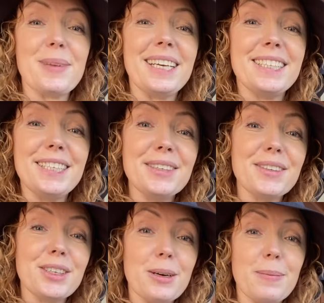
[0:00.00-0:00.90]
makes
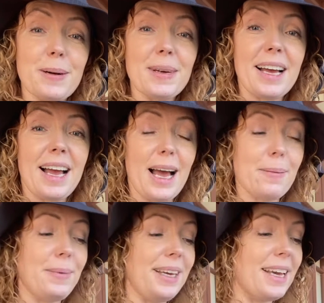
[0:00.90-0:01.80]
you and your baba
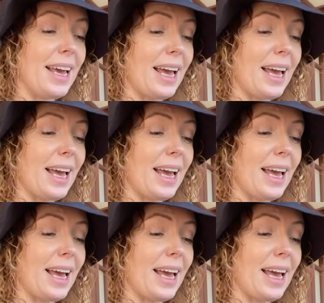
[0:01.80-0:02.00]
happy.